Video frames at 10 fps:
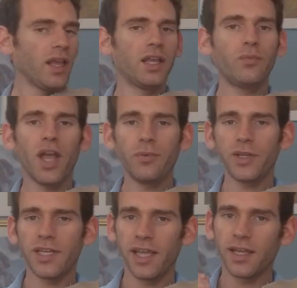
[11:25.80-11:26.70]
And when
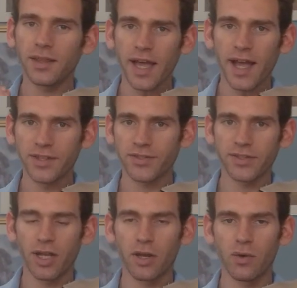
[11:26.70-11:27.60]
we take it that
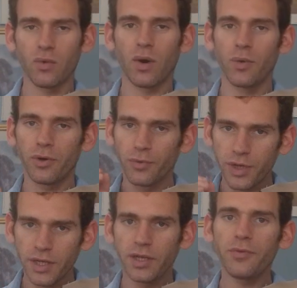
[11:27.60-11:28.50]
slow, what we're
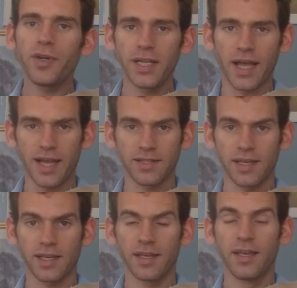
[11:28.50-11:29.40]
really
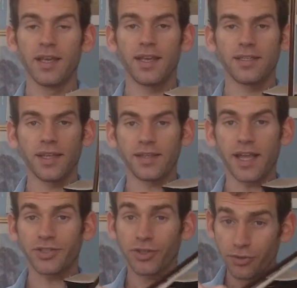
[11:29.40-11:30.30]
realizing is that
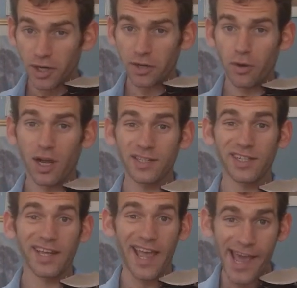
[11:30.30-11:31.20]
that string
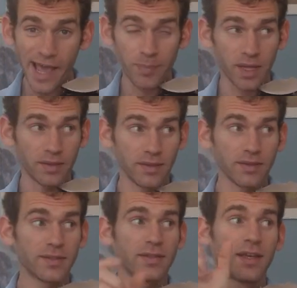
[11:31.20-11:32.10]
crossing
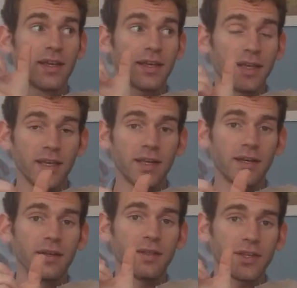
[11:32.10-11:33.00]
happens
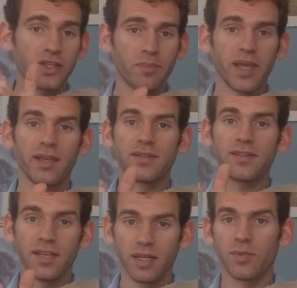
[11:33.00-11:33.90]
in the
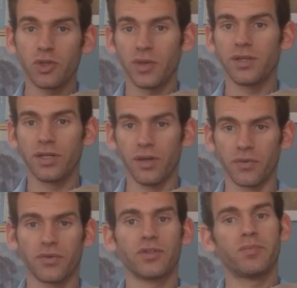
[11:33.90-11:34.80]
space in between the
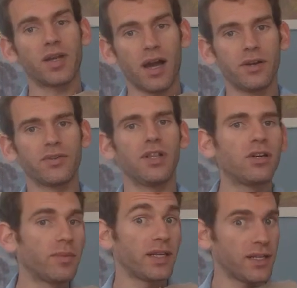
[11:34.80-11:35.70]
notes. So spiccato is a
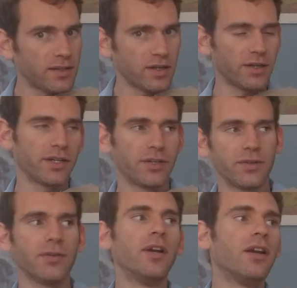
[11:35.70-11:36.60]
little bit easier to
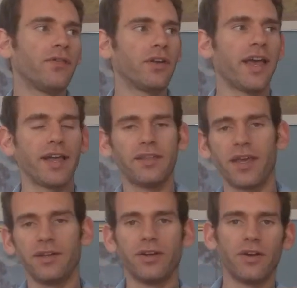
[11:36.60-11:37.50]
do for that
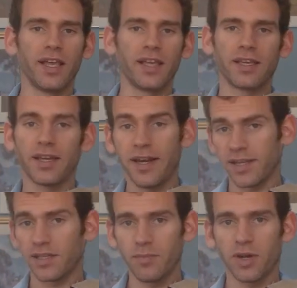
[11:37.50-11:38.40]
than, like a
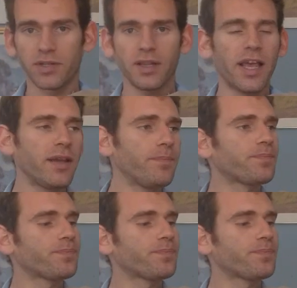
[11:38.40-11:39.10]
connected martele.